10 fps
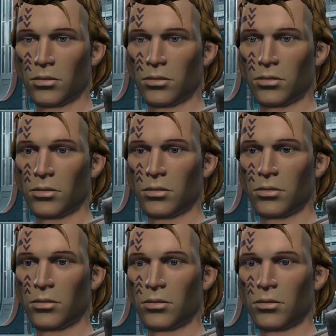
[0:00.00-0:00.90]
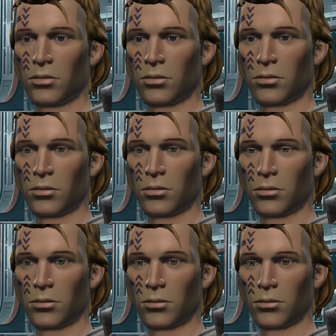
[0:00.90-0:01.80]

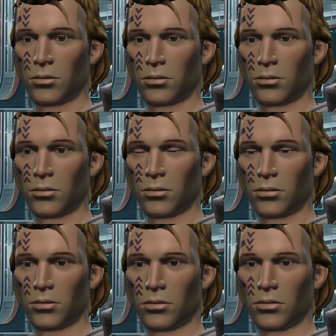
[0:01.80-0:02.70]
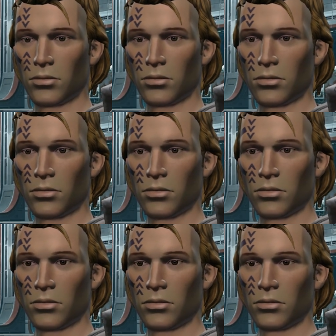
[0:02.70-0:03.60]

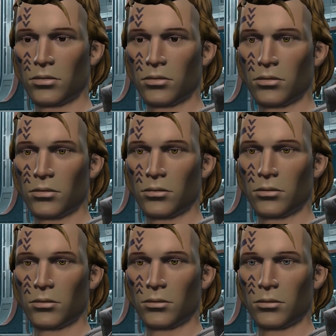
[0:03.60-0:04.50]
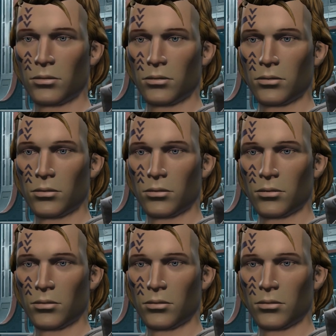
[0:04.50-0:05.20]
No one is speaking in this clip.